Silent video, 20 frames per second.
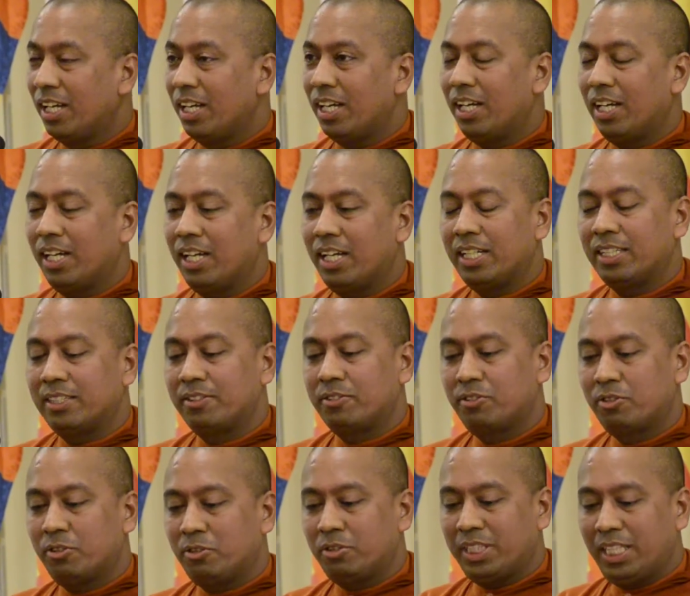And
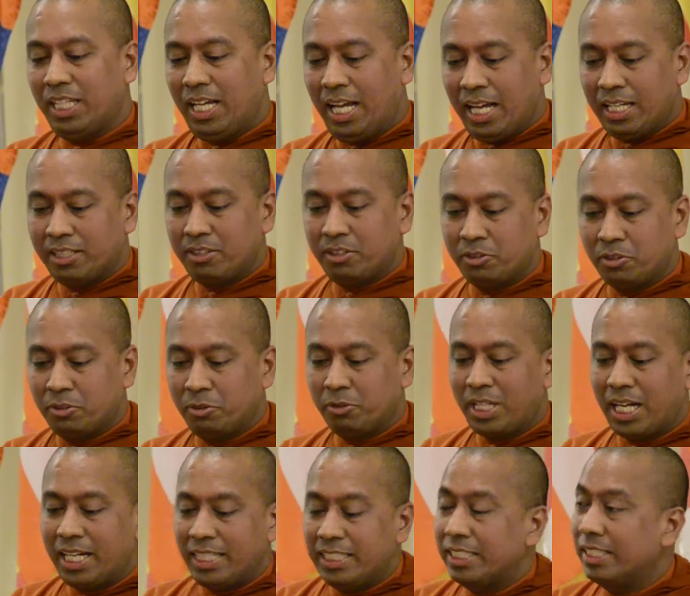so they had good
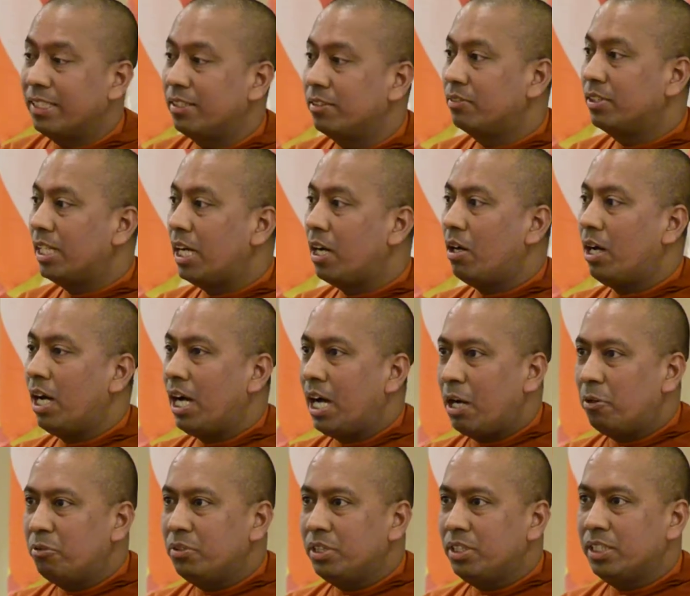ideas. Now,
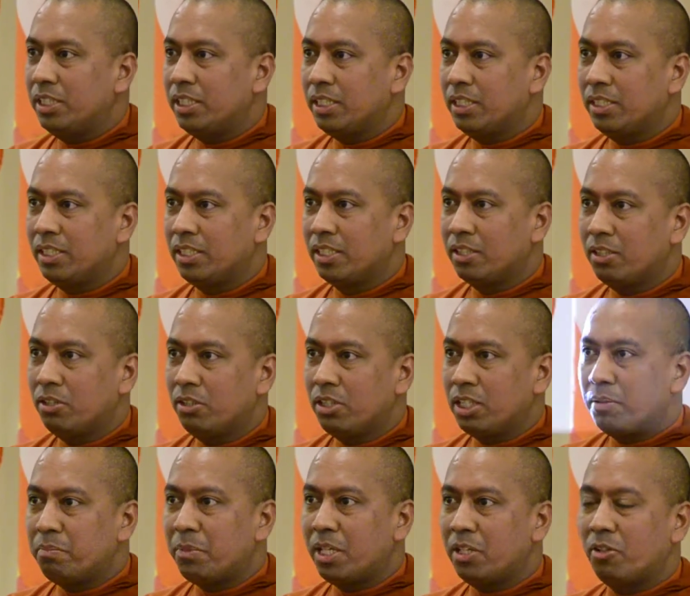how did they
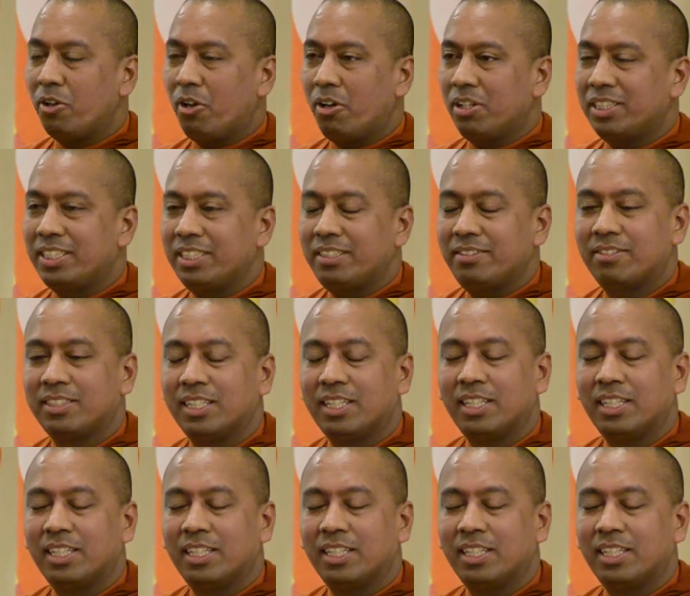learn about all this?